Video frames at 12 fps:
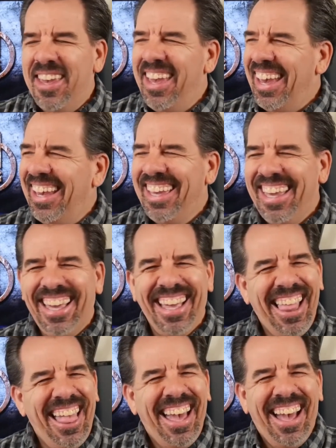Okay,
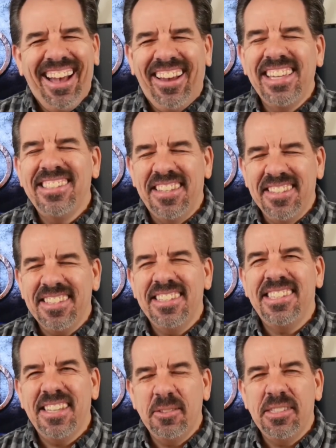like I said, is
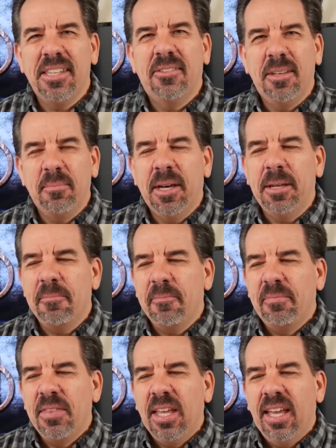going to sound silly, but
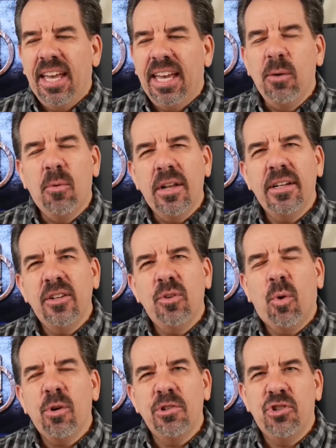he wanted an
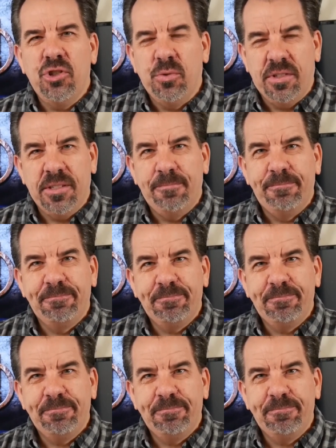orange juice.